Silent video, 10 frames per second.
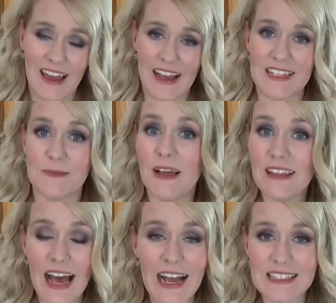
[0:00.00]
guys, my
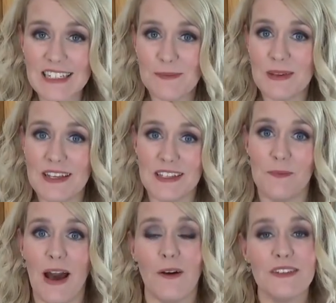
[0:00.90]
last tip is
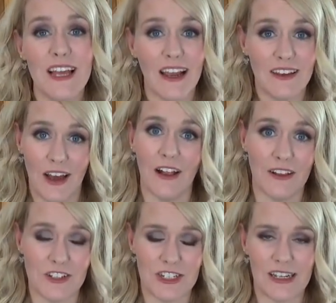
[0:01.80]
about
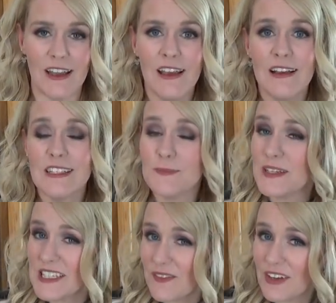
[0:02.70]
technology,
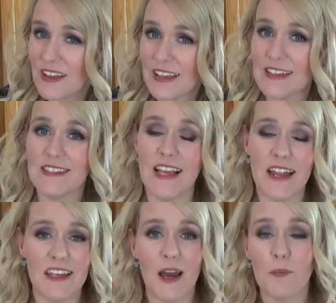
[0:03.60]
specifically
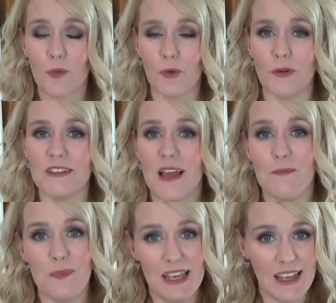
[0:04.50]
setting up rules
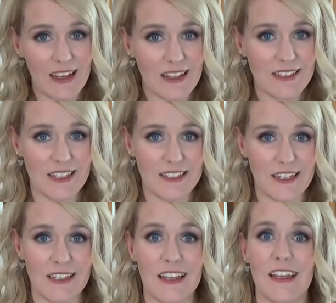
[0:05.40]
and being
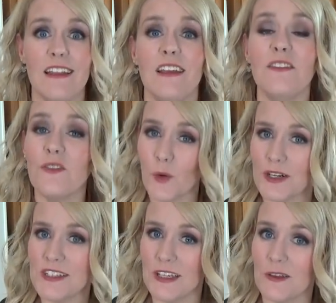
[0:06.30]
consistent in
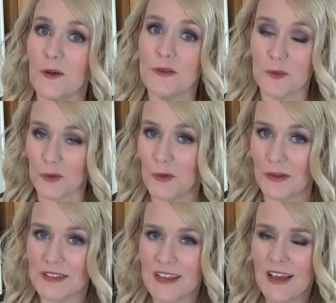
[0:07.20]
enforcing those
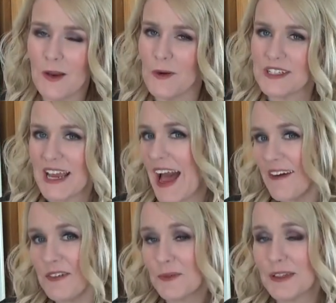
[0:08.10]
rules, which I
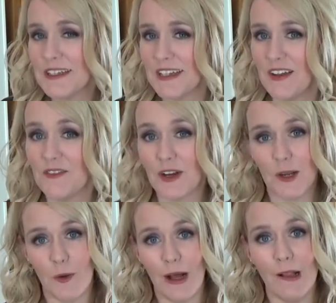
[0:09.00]
haven't really done
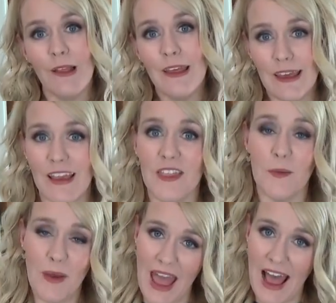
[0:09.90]
very well in
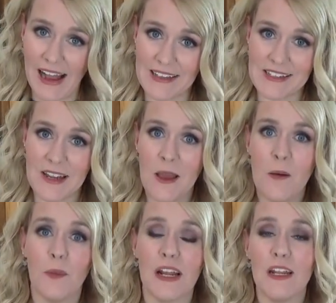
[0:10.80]
the past.
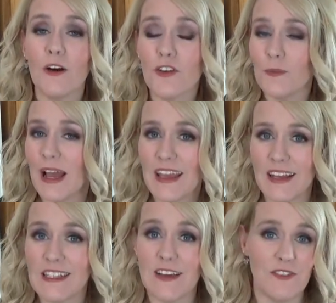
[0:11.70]
But I know for my
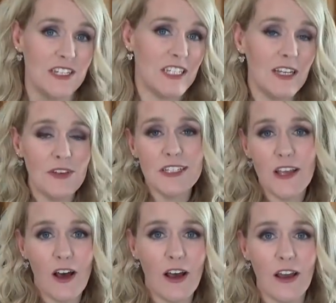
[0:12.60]
kids, if the TV's
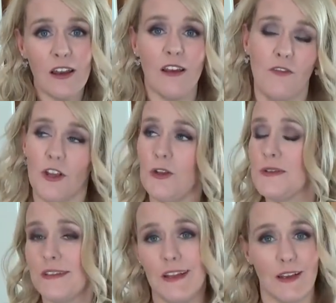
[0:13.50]
on, if they're
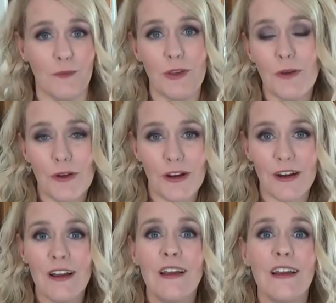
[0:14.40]
using the
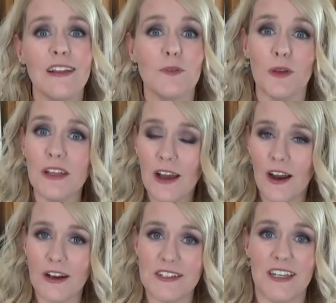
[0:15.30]
computer, it's really
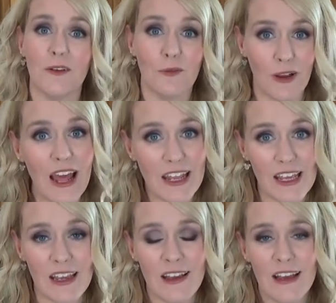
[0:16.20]
hard to get
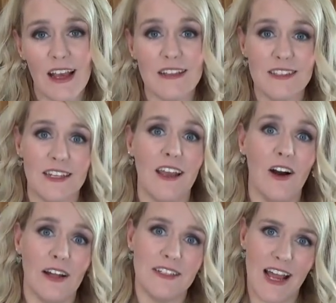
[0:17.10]
ready and stay
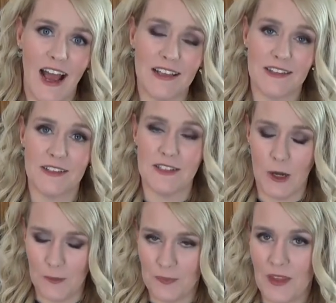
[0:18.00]
on task. So